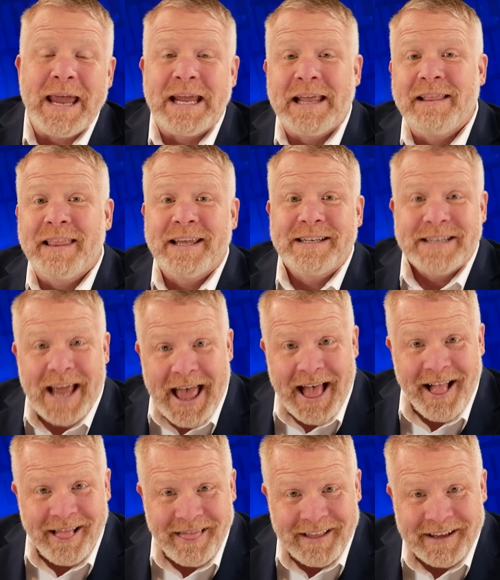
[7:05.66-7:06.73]
Mikey
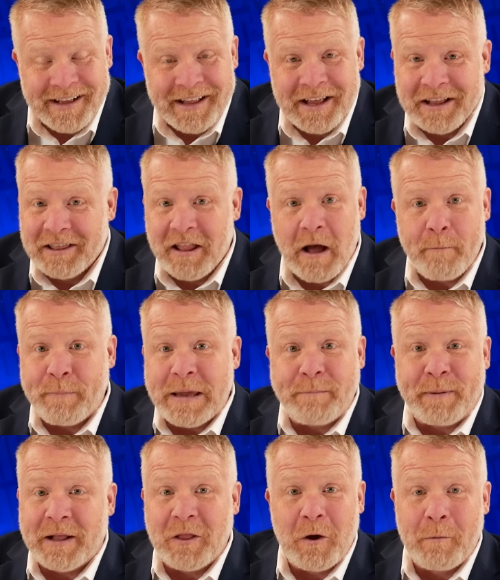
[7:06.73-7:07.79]
Lindell, Lumpy
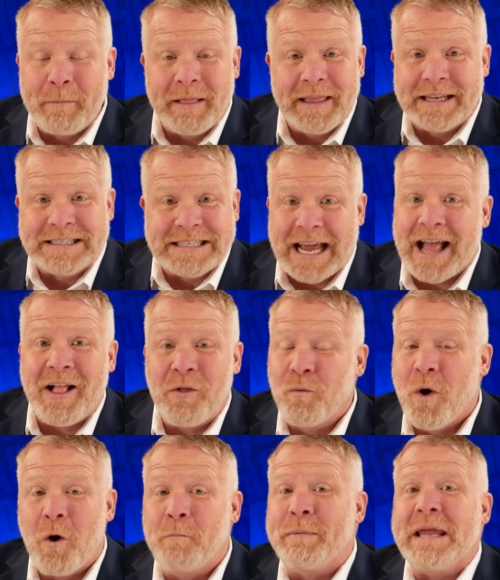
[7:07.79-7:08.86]
Pillow Lindell,
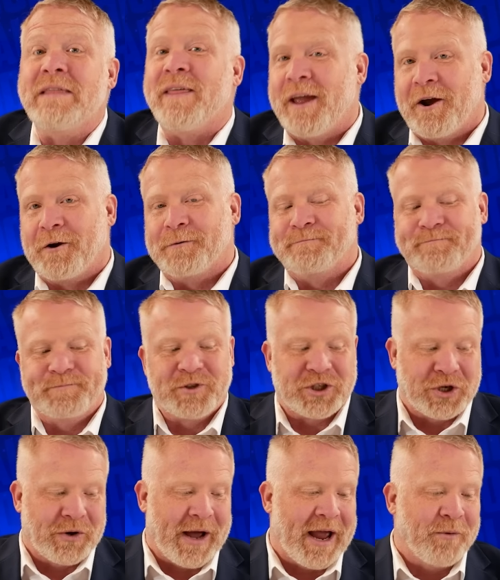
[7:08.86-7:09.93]
won't be there.
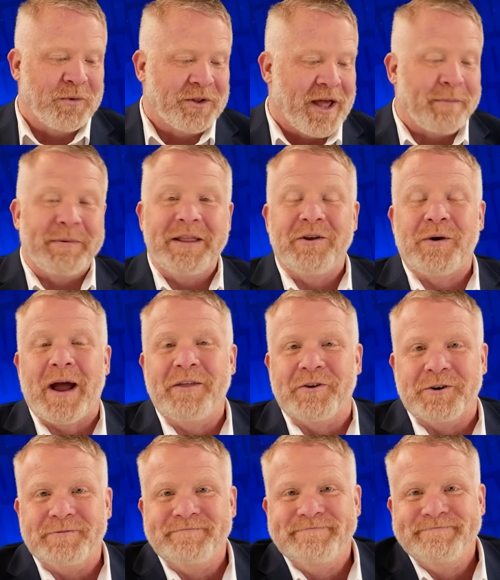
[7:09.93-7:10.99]
So I will not be there
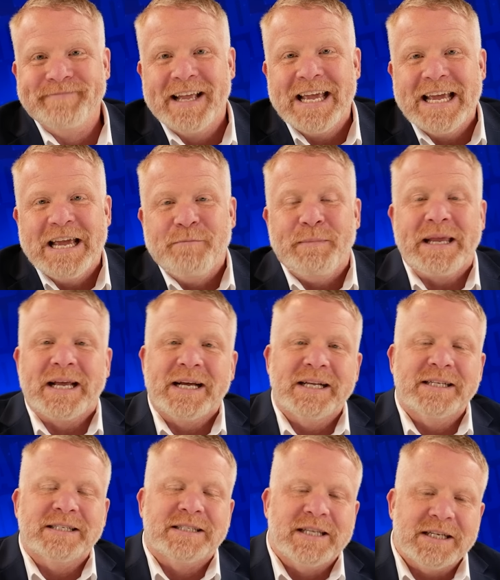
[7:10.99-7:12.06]
either.
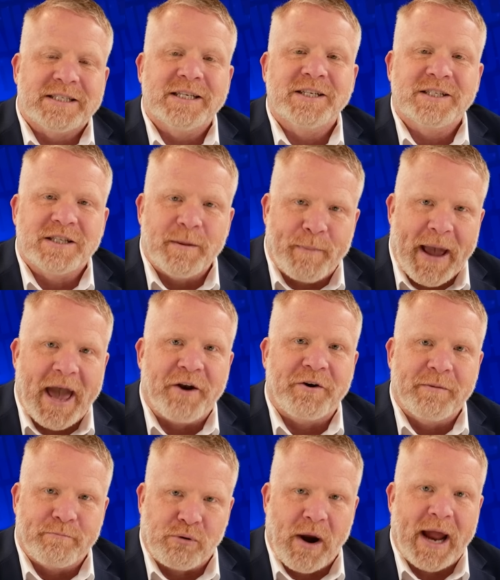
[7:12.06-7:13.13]
Because this is the
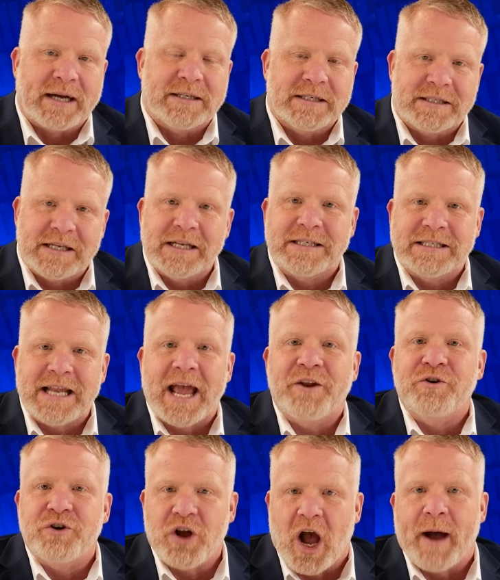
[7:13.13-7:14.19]
pattern and practice.
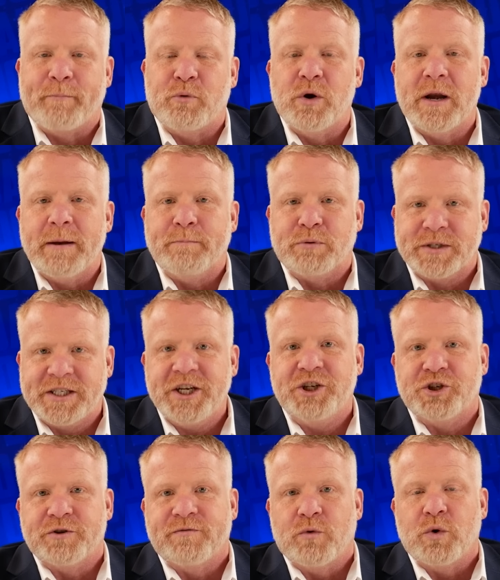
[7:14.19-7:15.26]
Standard operating
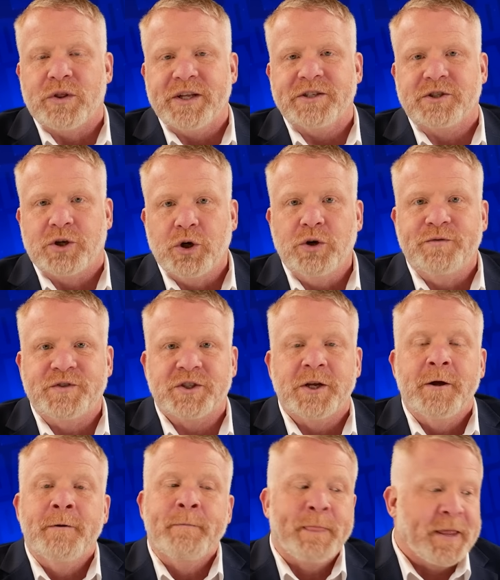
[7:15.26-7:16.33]
procedure for these
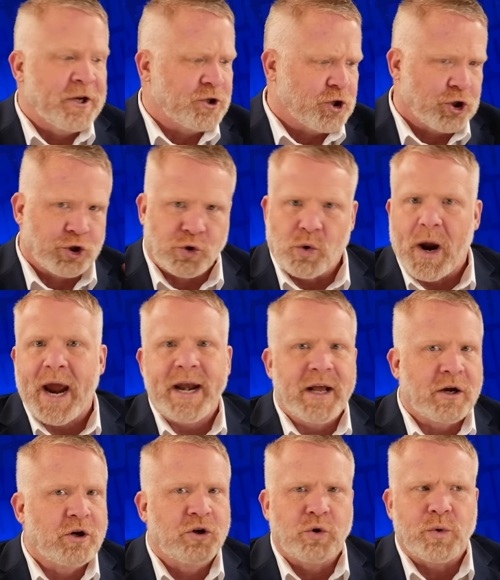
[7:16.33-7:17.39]
goofs is to try
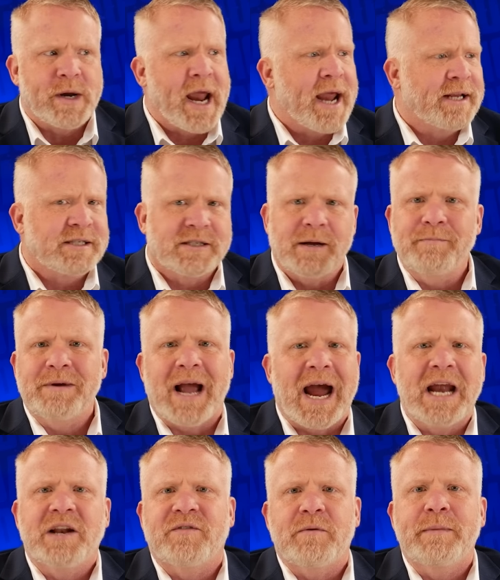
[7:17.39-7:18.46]
to create some
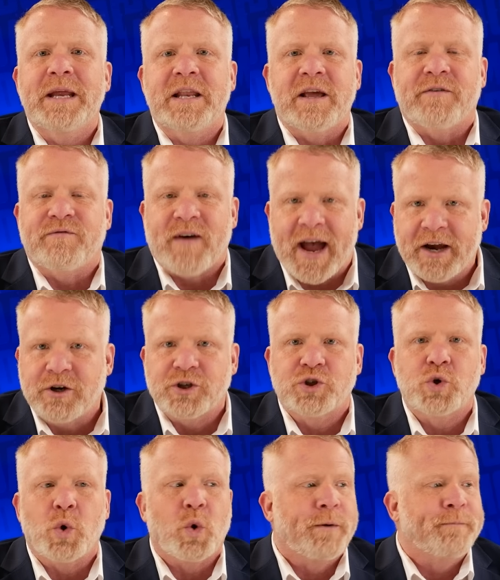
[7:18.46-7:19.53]
kind of a media
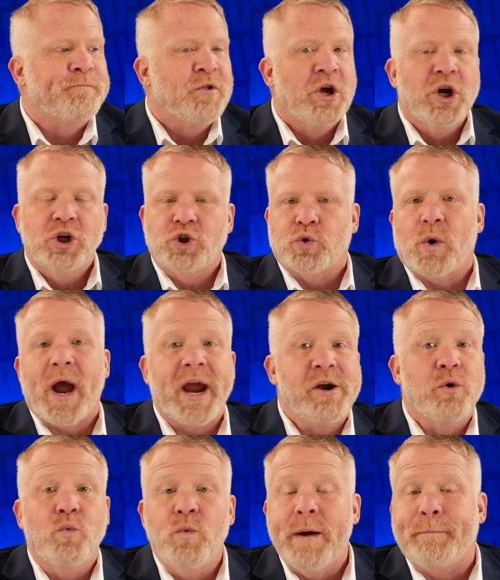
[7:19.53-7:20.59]
firestorm, try
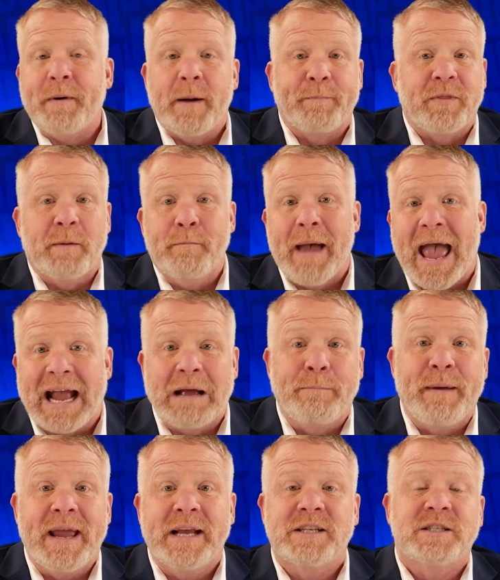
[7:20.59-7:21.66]
to whip up the MAGA
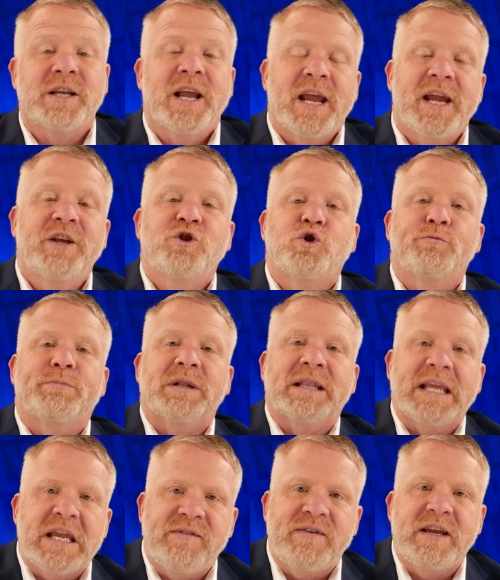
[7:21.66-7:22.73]
base into
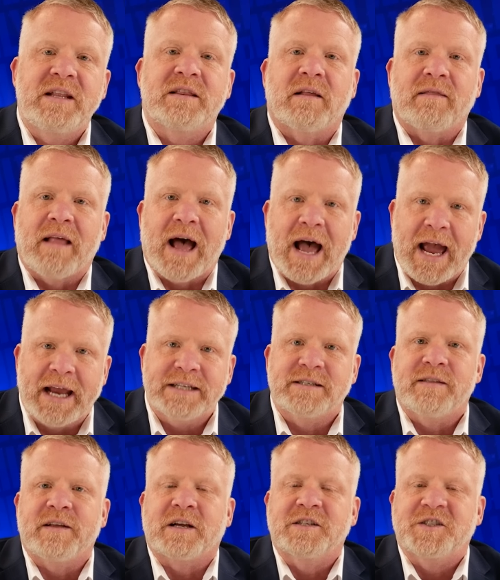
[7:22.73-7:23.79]
believing the lies
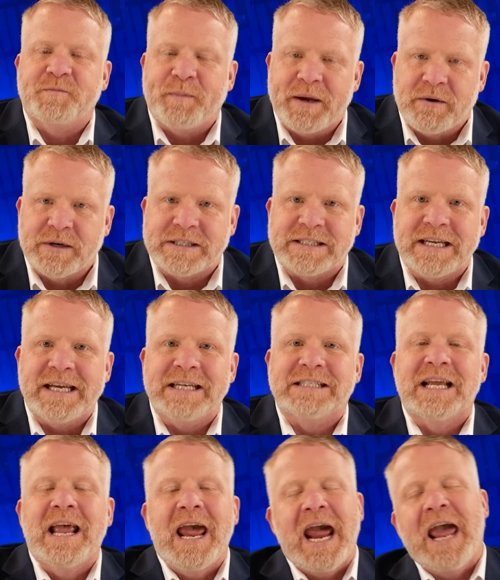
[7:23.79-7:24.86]
and the
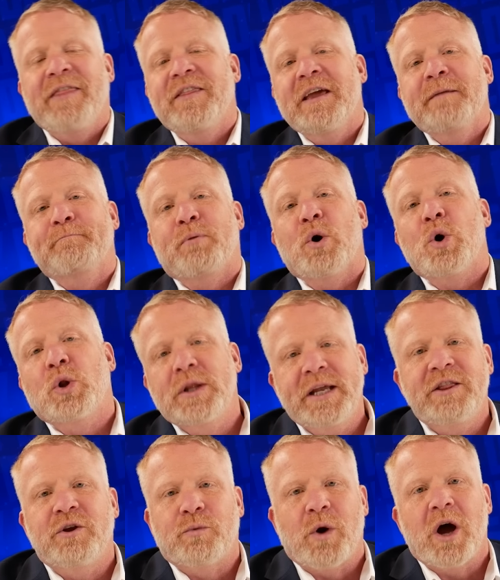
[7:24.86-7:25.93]
conspiracies, and then
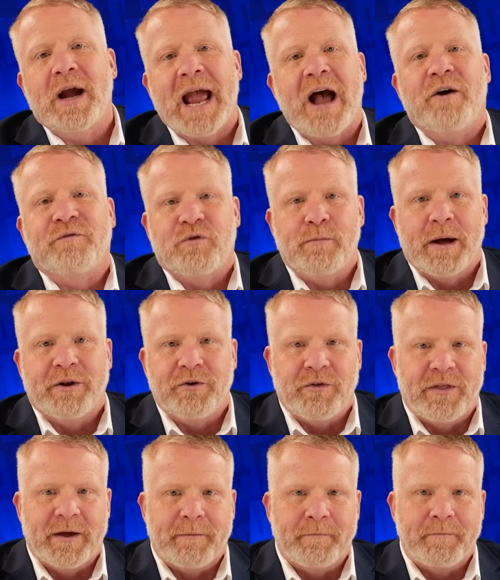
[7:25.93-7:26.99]
pulling the rug out from under
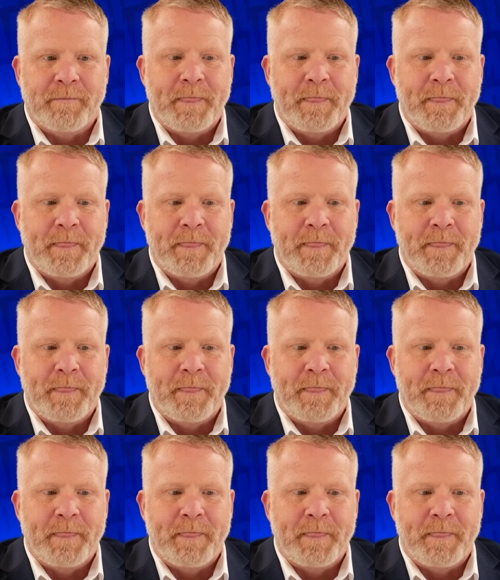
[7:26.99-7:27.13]
them.